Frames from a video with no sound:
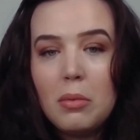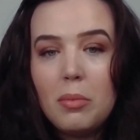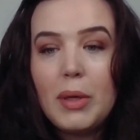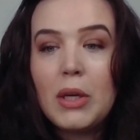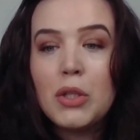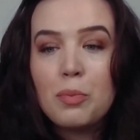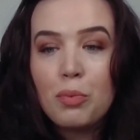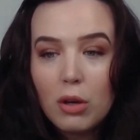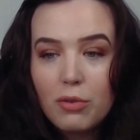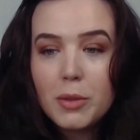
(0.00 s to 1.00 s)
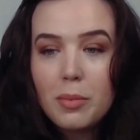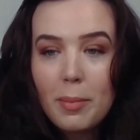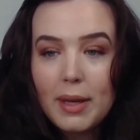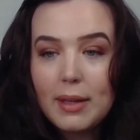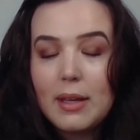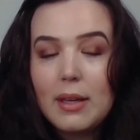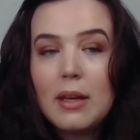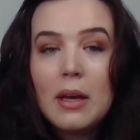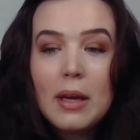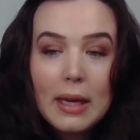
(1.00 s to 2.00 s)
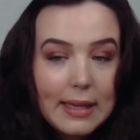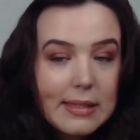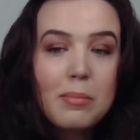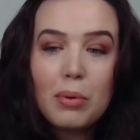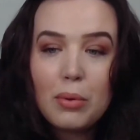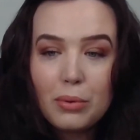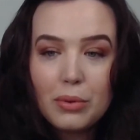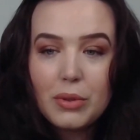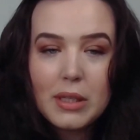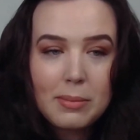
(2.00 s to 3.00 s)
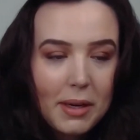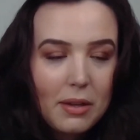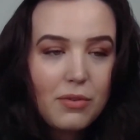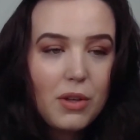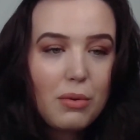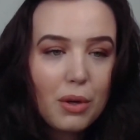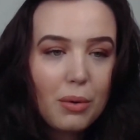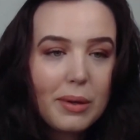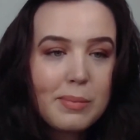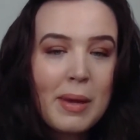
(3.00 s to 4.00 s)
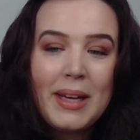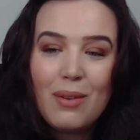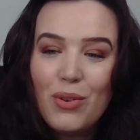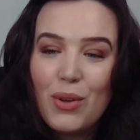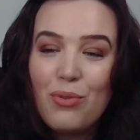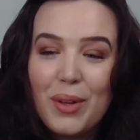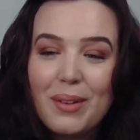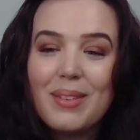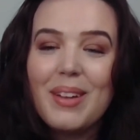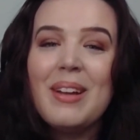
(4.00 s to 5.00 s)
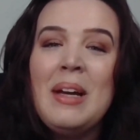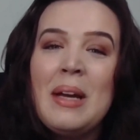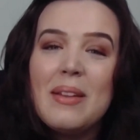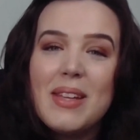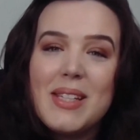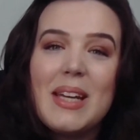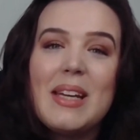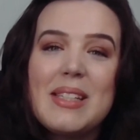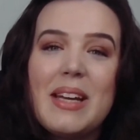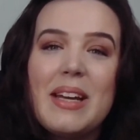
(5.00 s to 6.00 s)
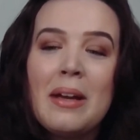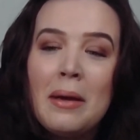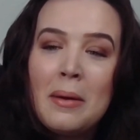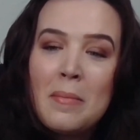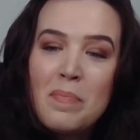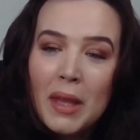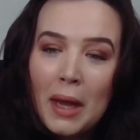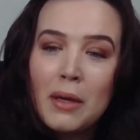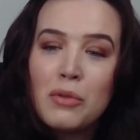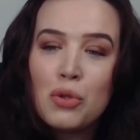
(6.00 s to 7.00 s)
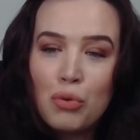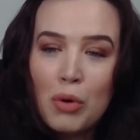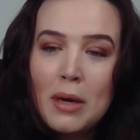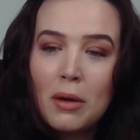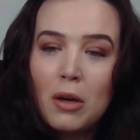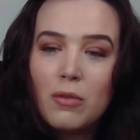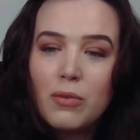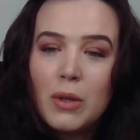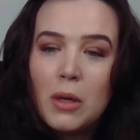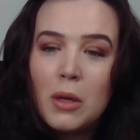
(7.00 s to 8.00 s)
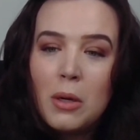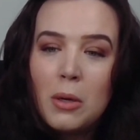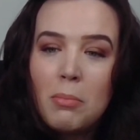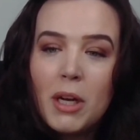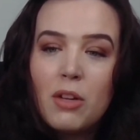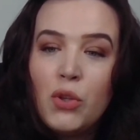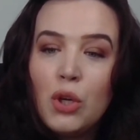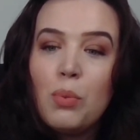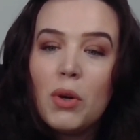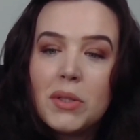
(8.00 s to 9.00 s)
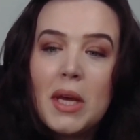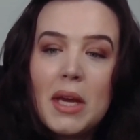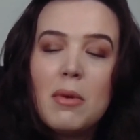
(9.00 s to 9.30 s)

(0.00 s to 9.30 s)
because profitability is important, as many of you know, and as many of you feel the day-to-day kind of strain of. But if you want to take